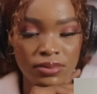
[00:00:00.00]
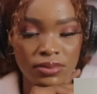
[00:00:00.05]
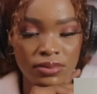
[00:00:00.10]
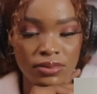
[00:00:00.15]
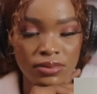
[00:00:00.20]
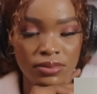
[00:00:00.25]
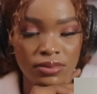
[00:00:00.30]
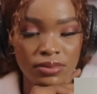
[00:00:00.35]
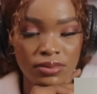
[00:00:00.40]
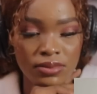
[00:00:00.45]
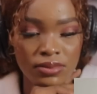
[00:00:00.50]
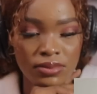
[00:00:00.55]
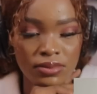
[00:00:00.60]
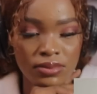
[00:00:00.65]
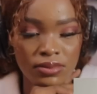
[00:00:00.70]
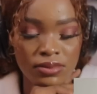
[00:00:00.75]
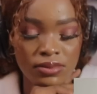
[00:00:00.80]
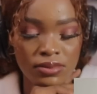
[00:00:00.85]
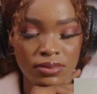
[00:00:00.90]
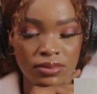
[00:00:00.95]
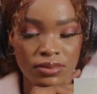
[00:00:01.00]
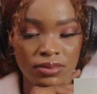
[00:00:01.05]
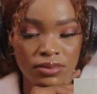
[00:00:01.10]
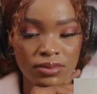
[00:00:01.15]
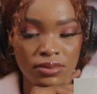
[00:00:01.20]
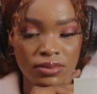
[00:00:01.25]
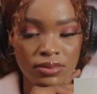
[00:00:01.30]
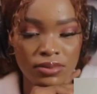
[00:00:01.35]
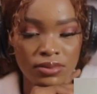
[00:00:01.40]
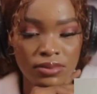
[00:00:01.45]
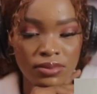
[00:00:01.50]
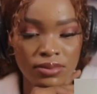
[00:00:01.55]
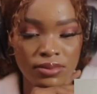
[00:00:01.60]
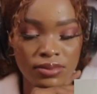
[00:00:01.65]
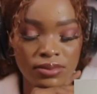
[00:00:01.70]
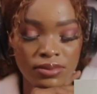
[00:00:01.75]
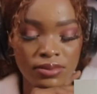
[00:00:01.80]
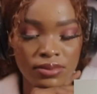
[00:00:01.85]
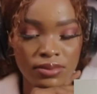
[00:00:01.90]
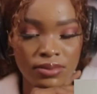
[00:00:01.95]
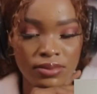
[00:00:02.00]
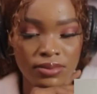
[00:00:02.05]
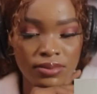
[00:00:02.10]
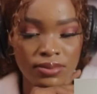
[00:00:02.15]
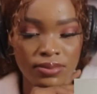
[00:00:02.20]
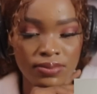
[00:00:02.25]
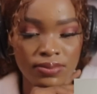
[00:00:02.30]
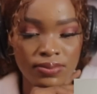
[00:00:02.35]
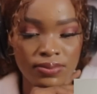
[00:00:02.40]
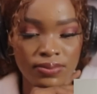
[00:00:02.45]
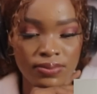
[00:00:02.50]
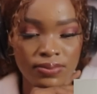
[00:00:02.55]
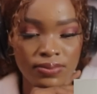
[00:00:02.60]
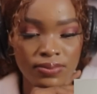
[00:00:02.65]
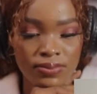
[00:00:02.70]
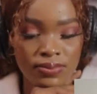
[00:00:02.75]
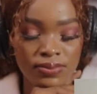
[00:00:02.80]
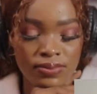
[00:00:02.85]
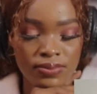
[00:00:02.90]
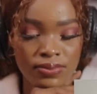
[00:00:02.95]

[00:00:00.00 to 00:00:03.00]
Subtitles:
(not speaking)